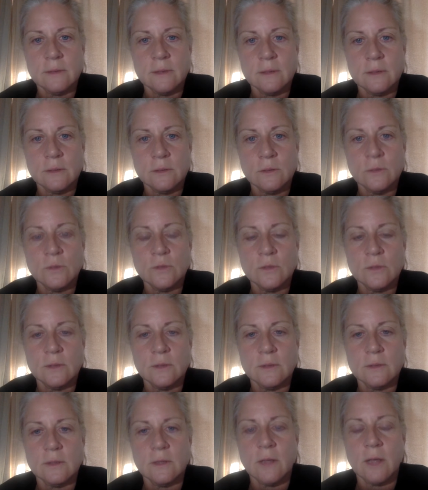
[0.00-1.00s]
that usually
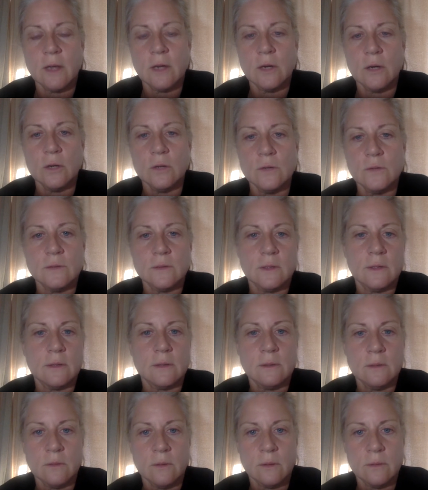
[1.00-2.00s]
there's a lot of
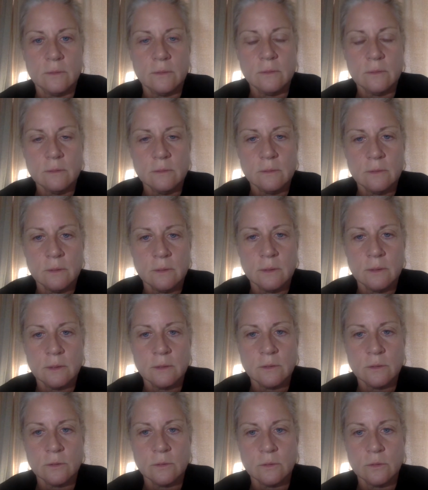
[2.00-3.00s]
cursing
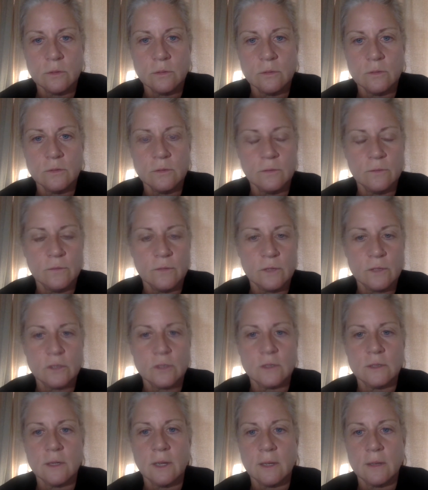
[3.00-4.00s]
during the
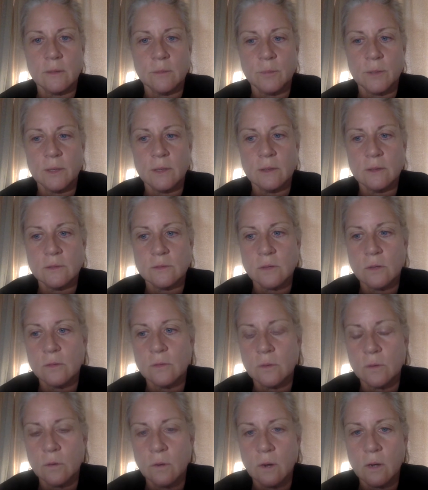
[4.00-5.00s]
crucifixion, like the beings on
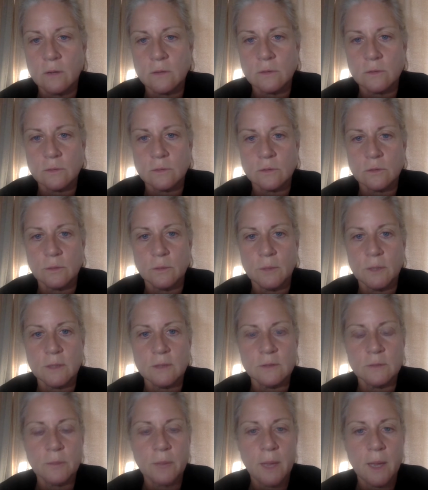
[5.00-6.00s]
the cross are in
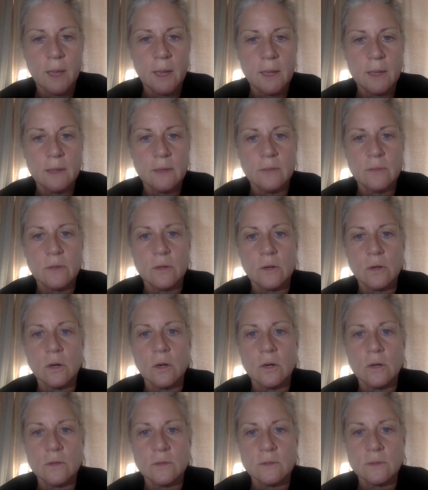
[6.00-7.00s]
tremendous pain and they're
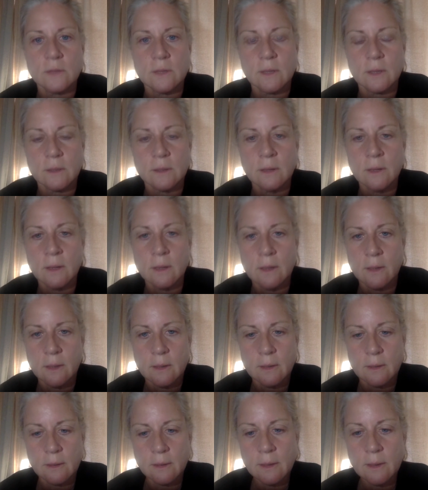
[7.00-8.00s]
cursing. And
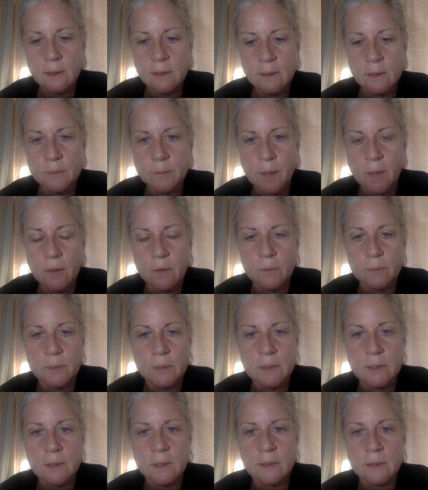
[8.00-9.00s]
thinking about a
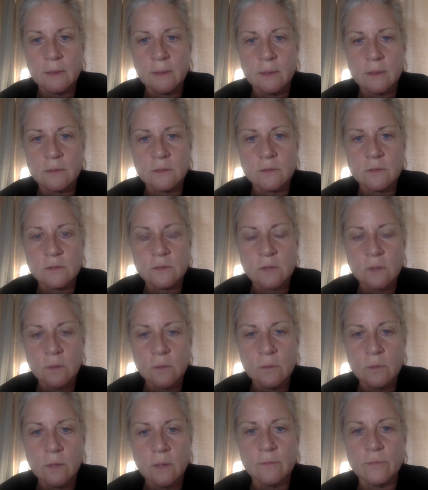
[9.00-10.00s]
being that so
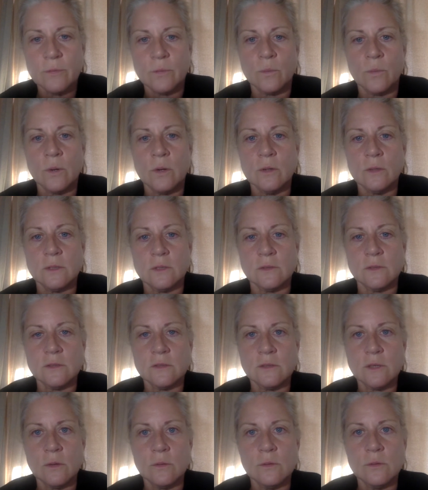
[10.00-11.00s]
loved the world and
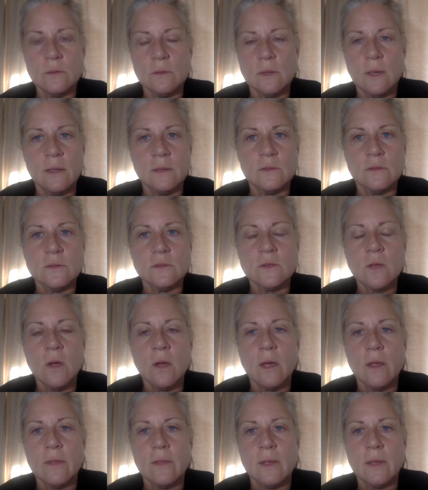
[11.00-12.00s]

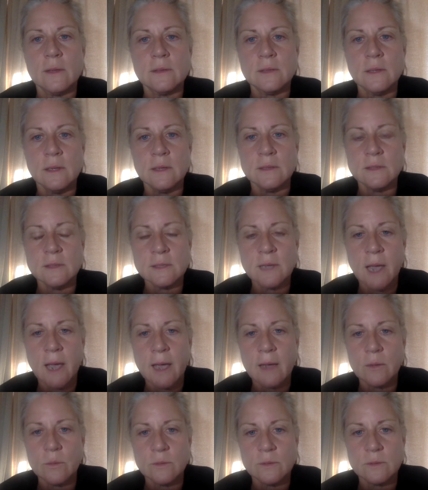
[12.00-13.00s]
saw that
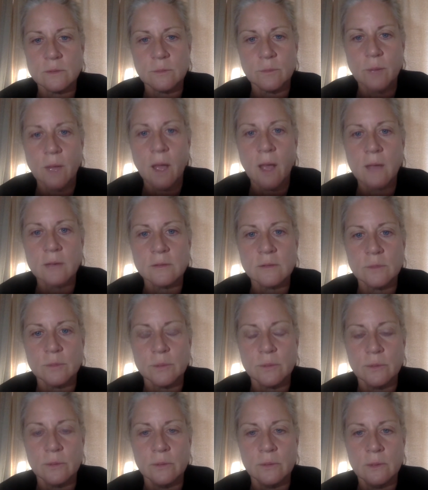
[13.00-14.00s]
attack was
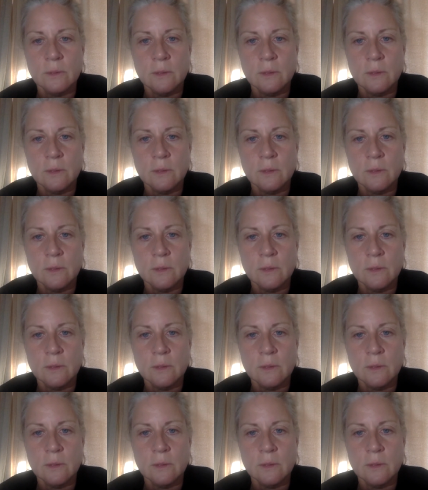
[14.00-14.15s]
impossible,